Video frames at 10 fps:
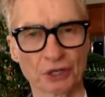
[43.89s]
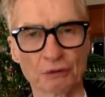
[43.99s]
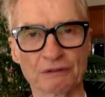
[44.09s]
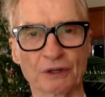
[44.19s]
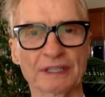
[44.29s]

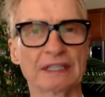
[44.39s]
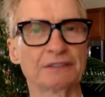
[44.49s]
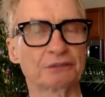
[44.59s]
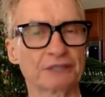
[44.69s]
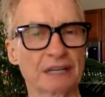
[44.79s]
We've already got
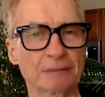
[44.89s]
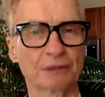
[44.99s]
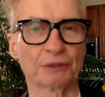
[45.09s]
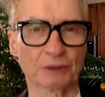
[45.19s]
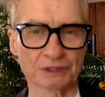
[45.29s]
3
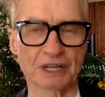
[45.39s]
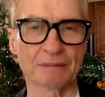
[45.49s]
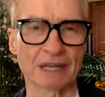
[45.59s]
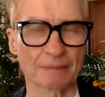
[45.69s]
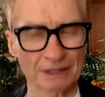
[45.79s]
uploaded, one's coming up.